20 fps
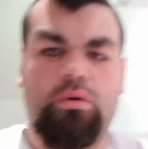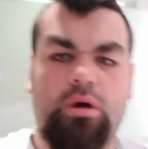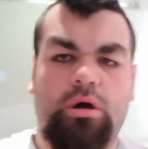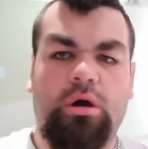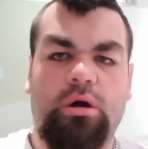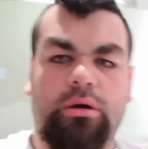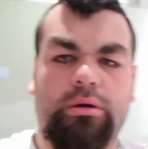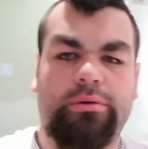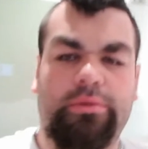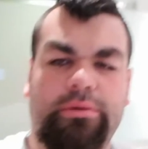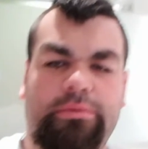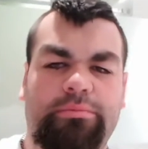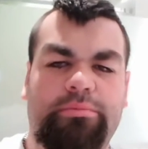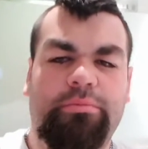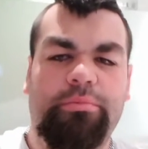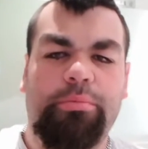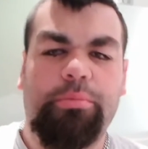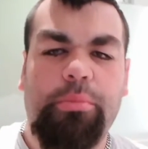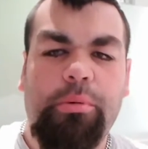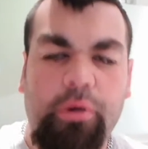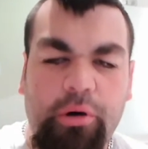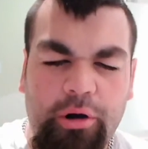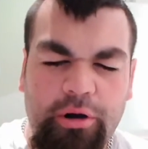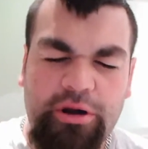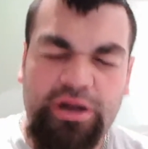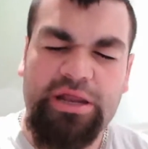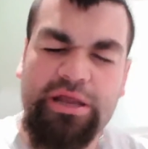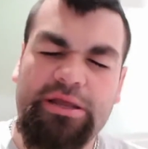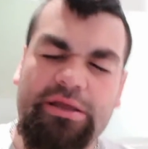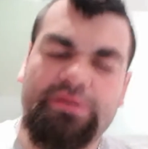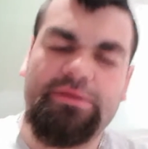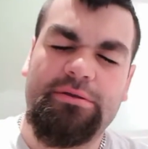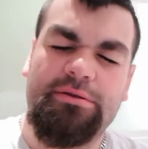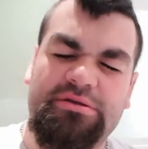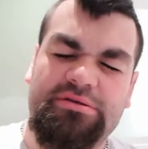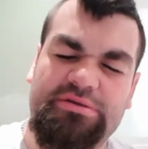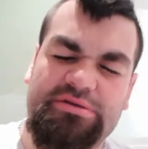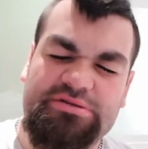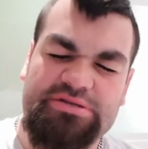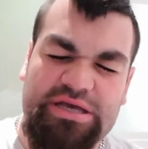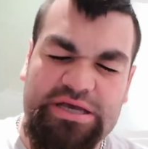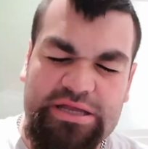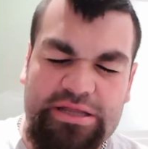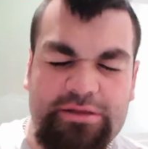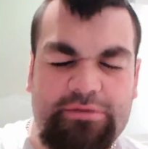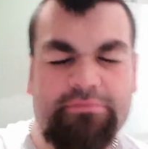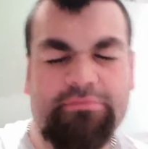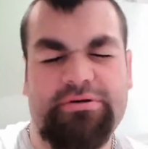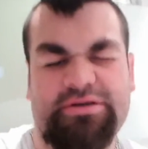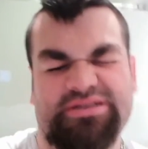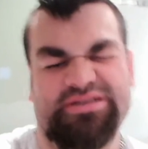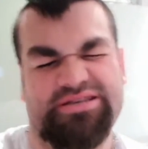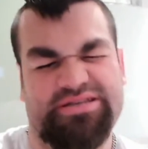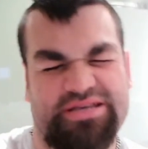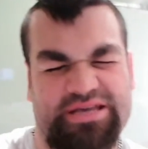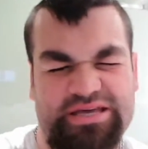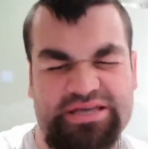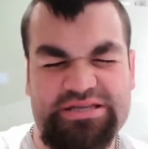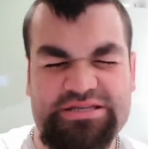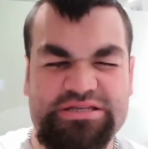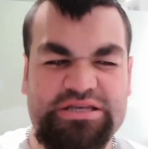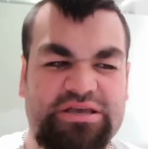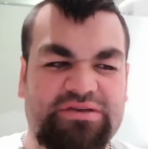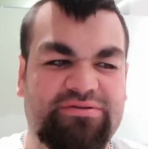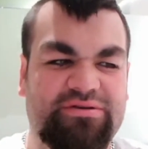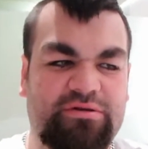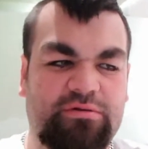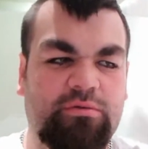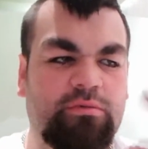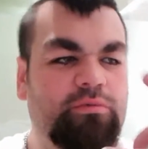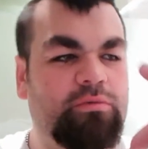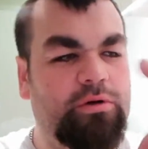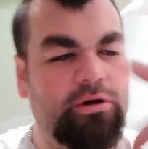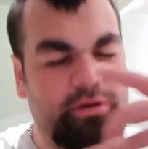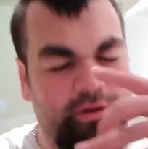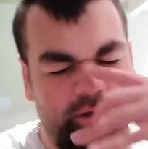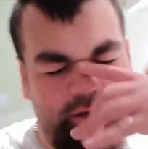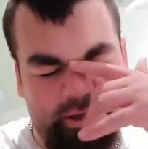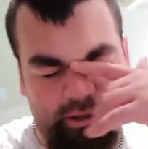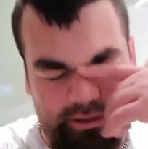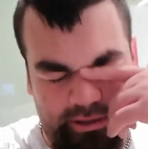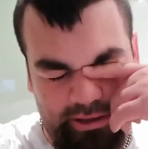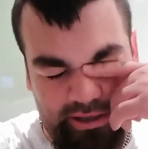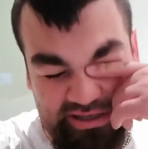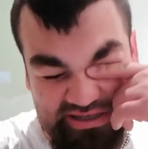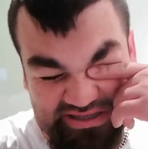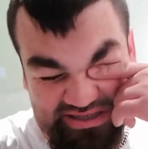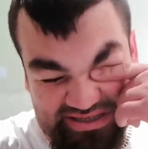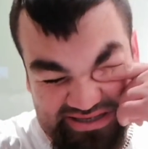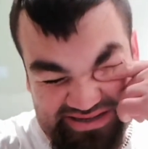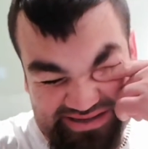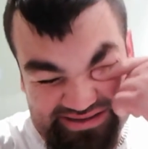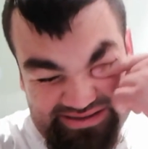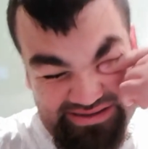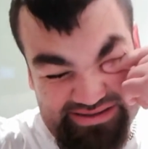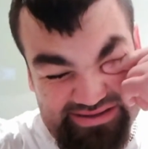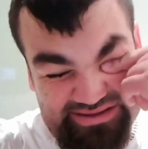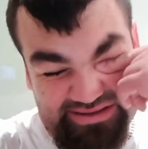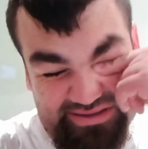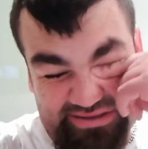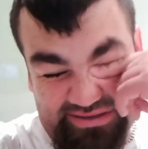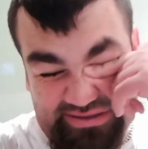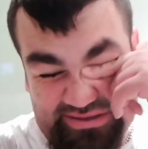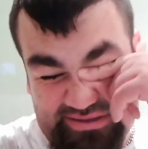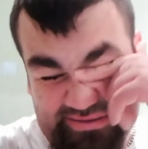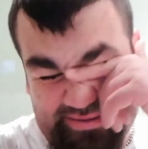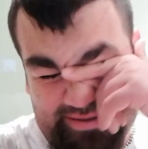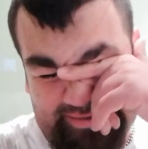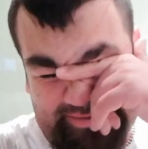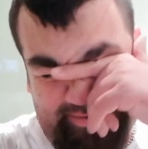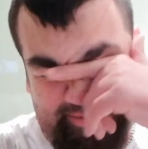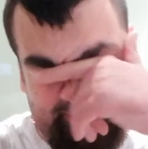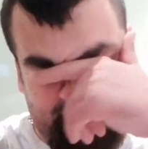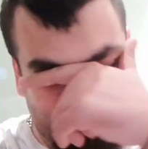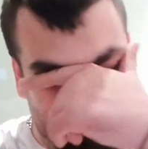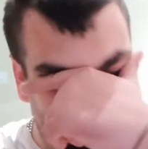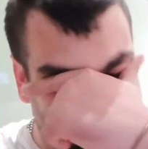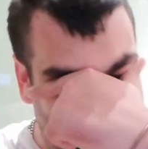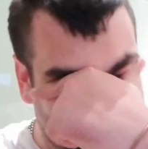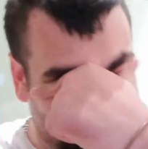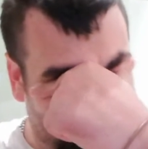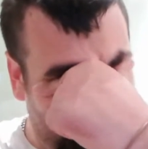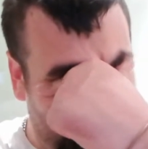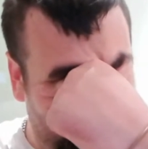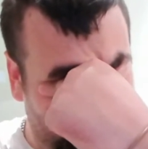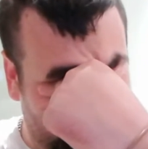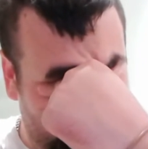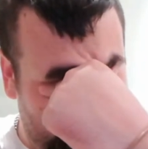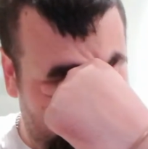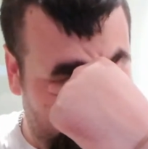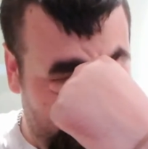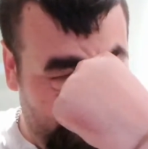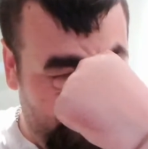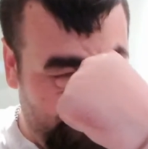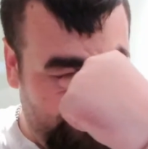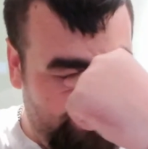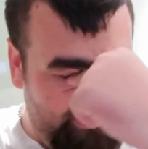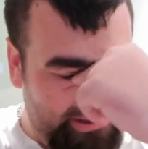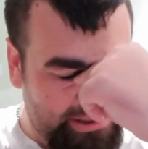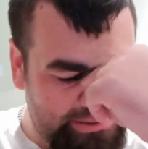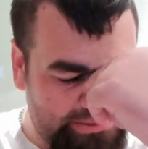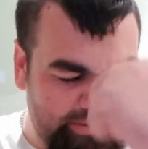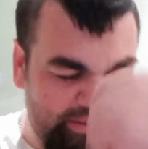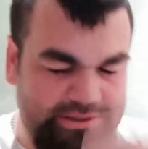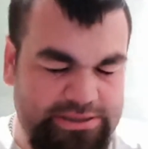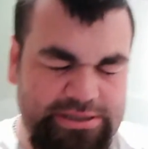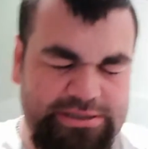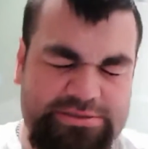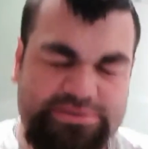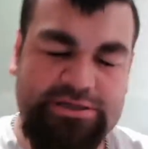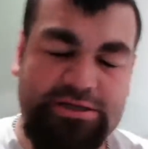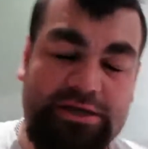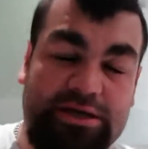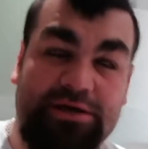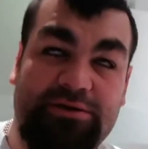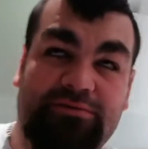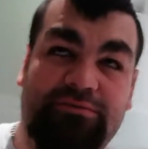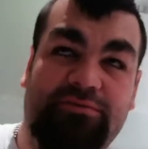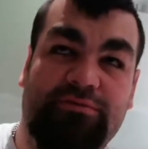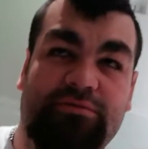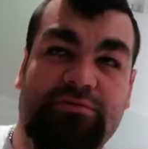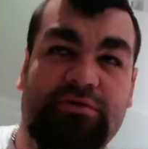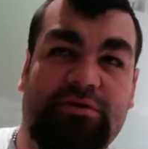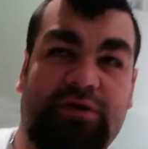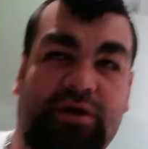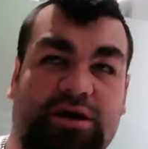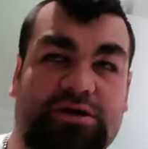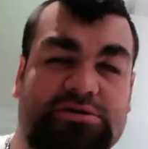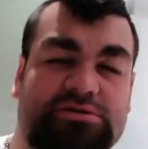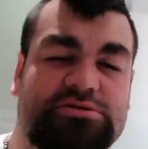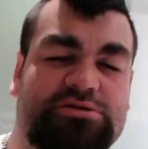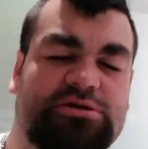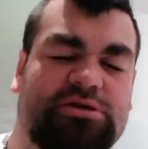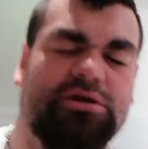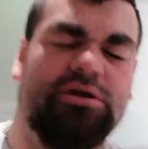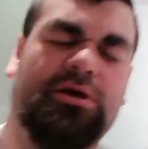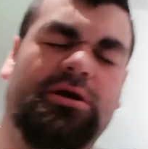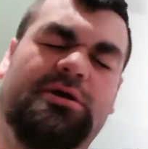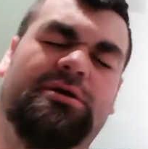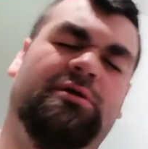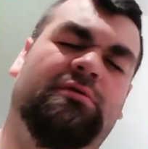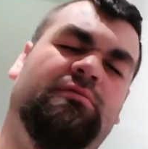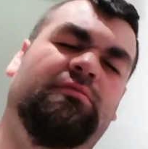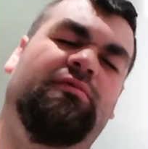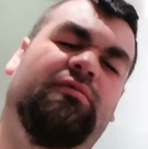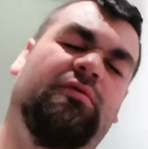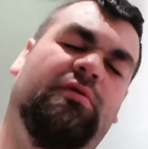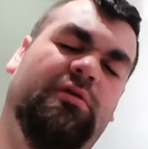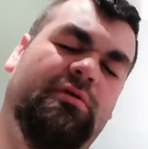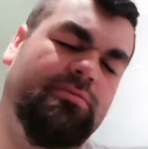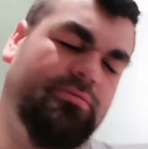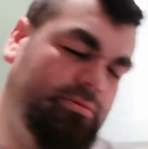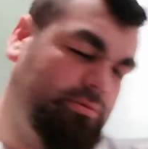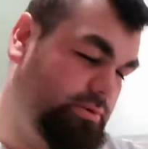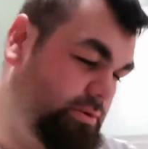Well, good morning. This is NUFC TV 1 here, yes. This is my review from yesterday's game for Newcastle taking on Fulham.